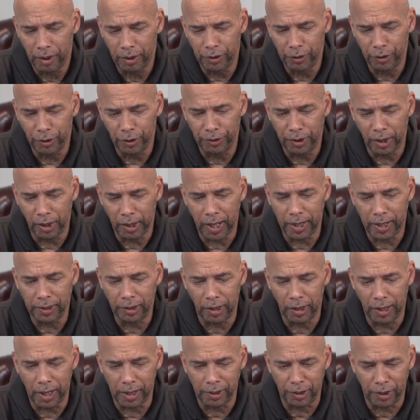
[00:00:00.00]
And so
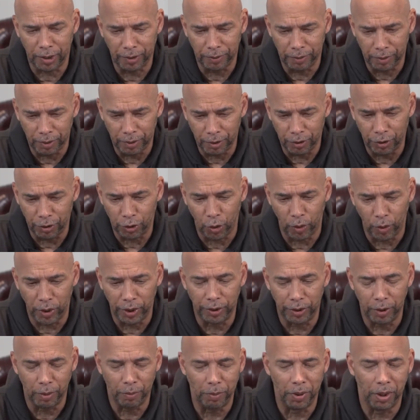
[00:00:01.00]
tonight's lesson is
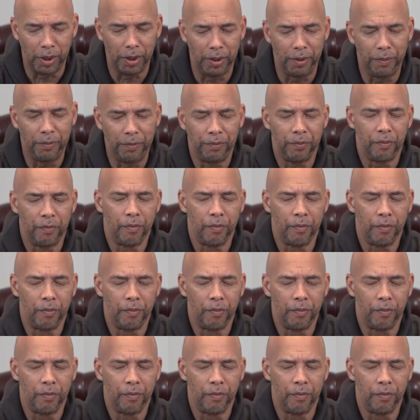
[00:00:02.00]
going to be